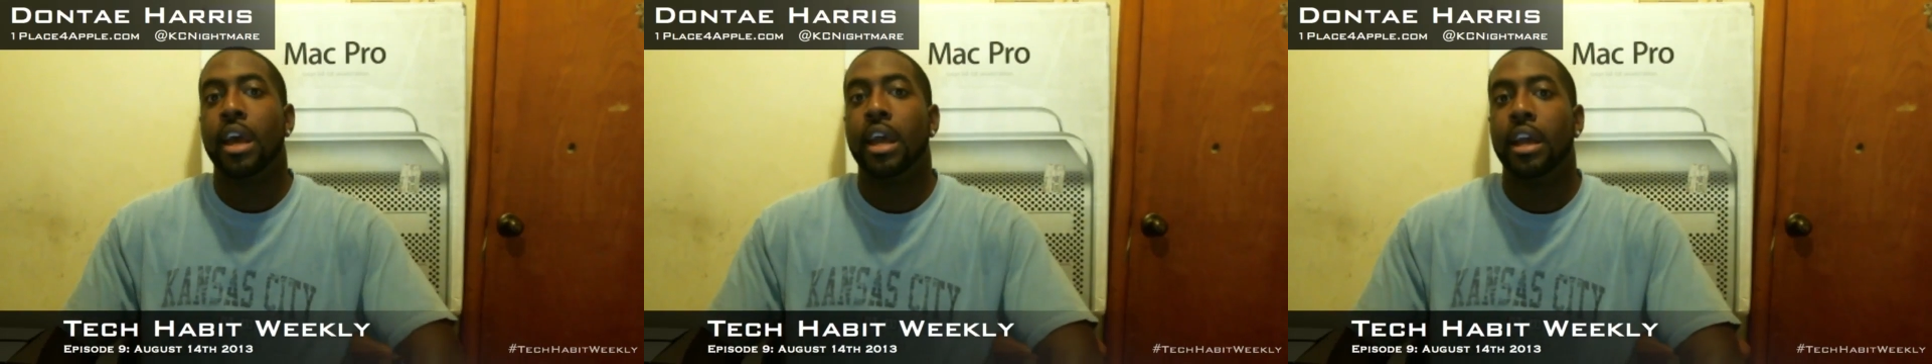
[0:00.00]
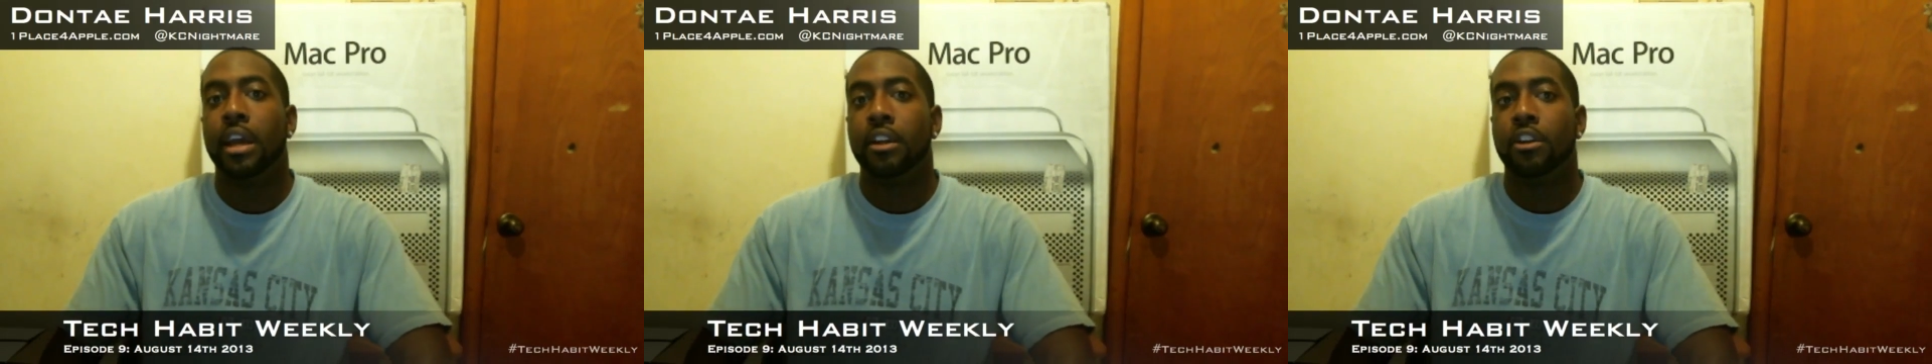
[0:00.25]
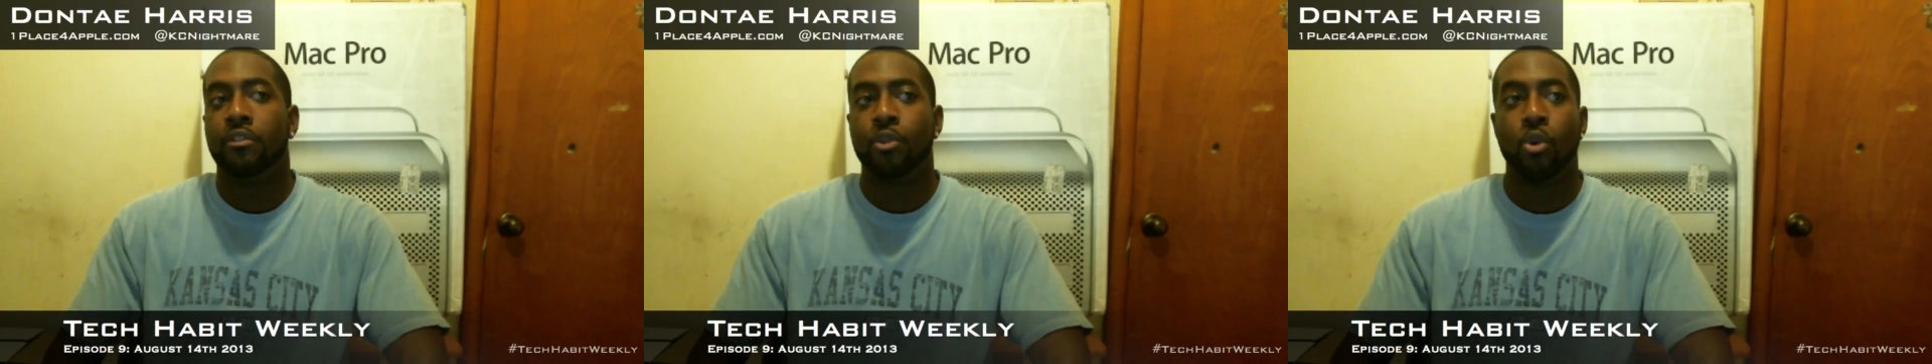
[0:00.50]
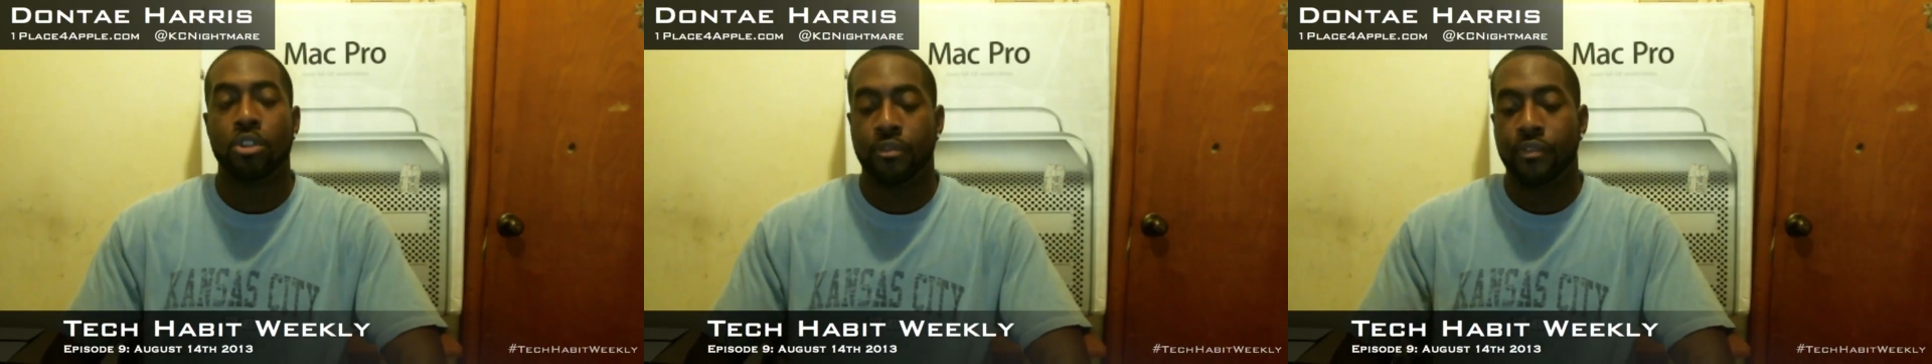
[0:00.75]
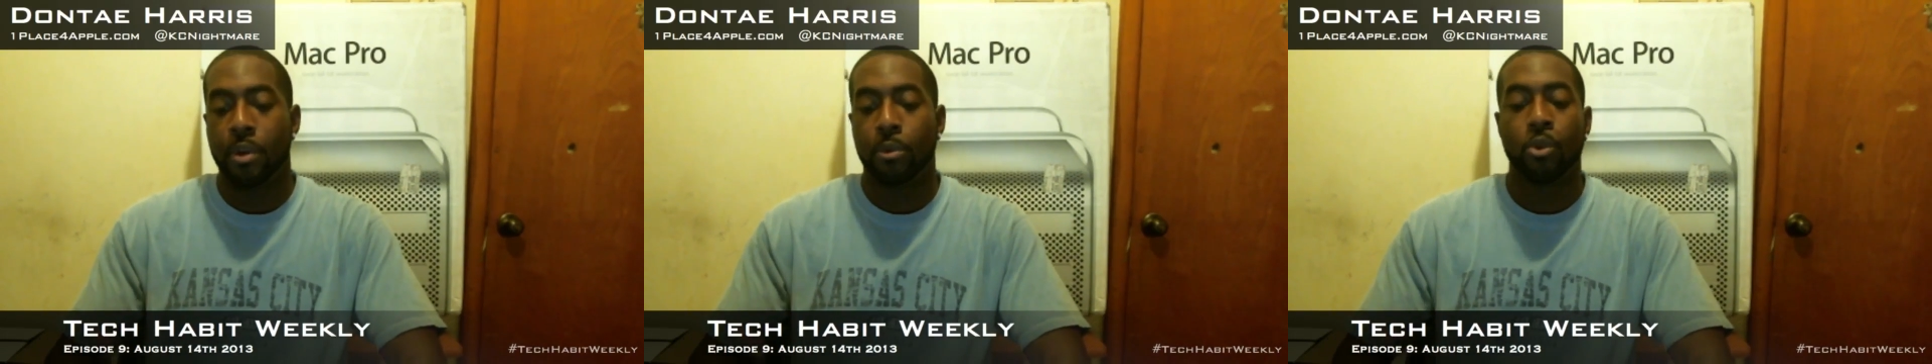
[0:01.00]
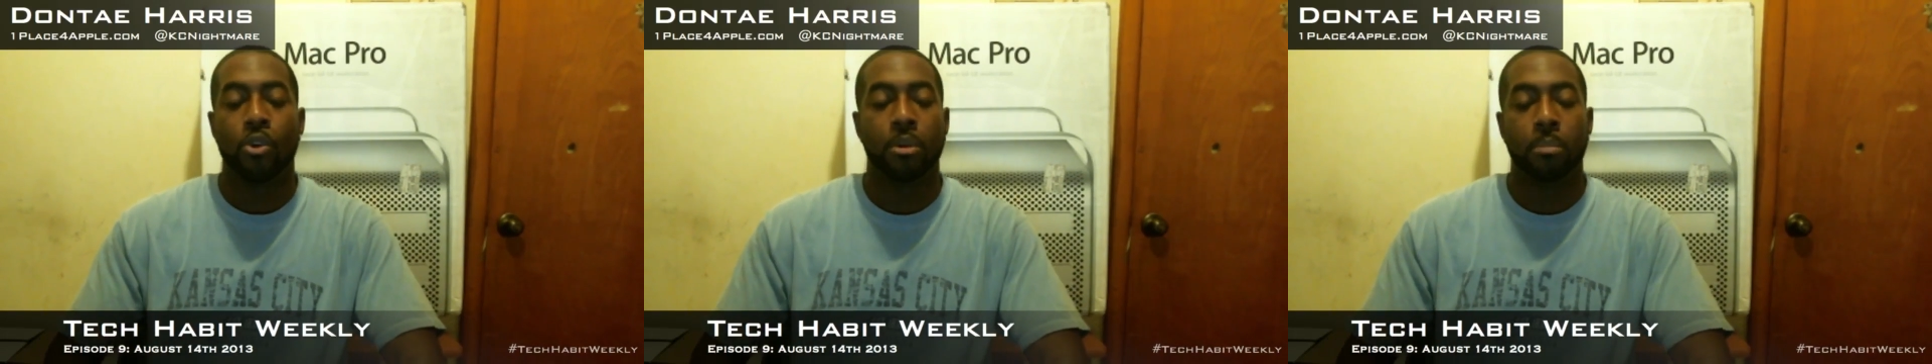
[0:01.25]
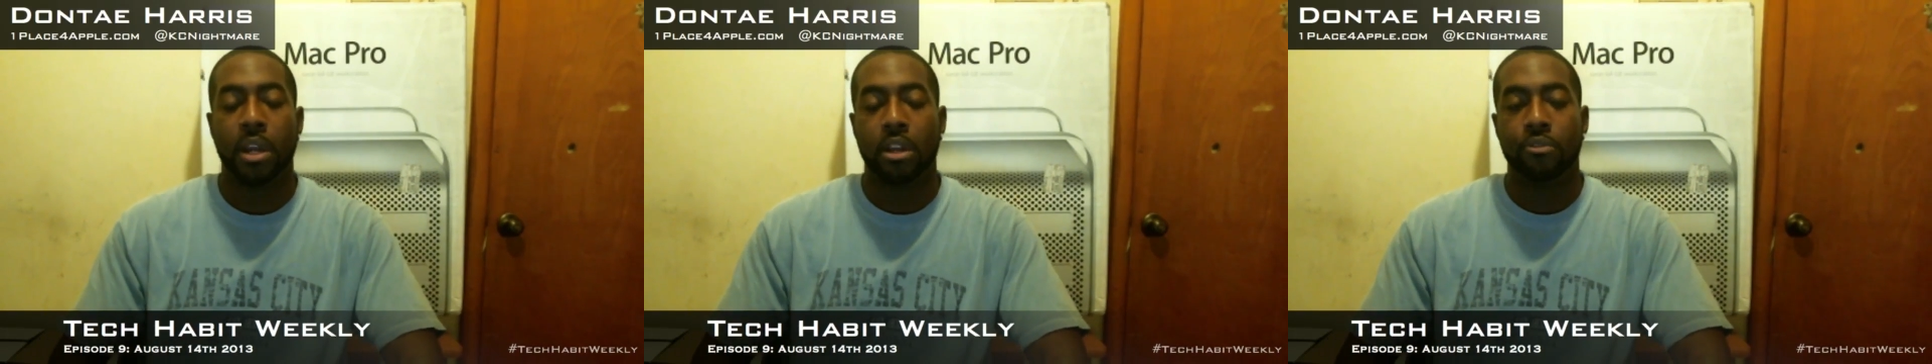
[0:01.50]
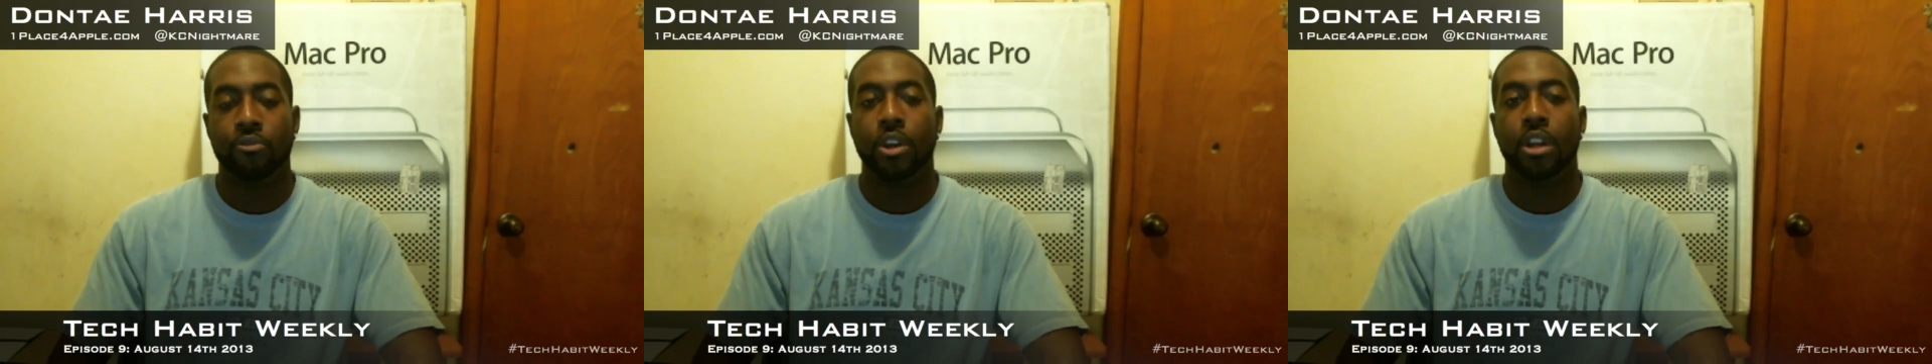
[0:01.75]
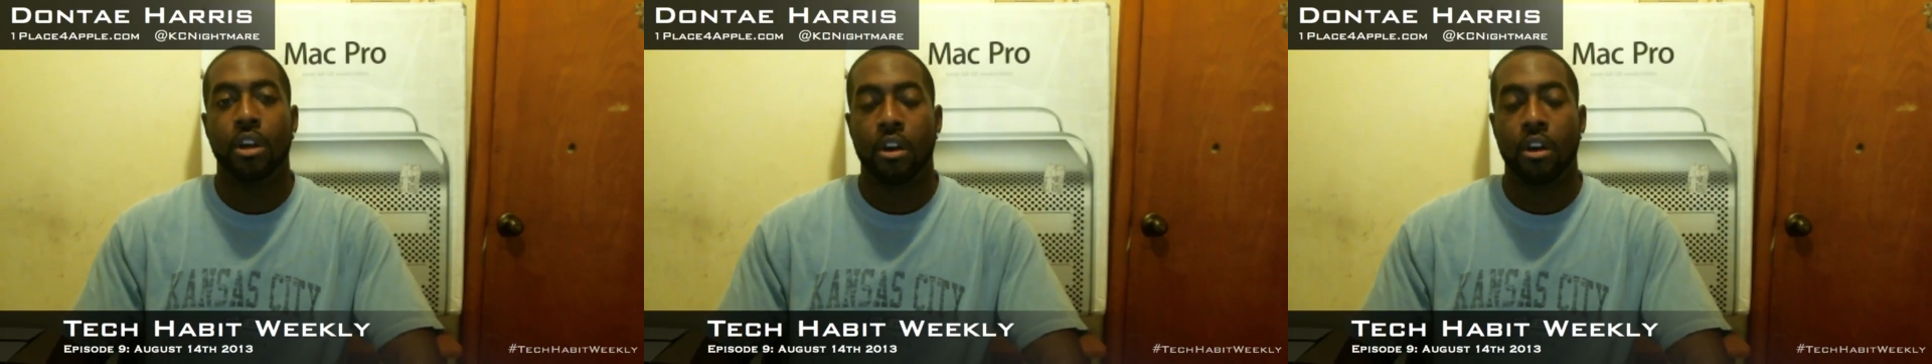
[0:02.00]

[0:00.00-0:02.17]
And, of course, if they were going to make an event,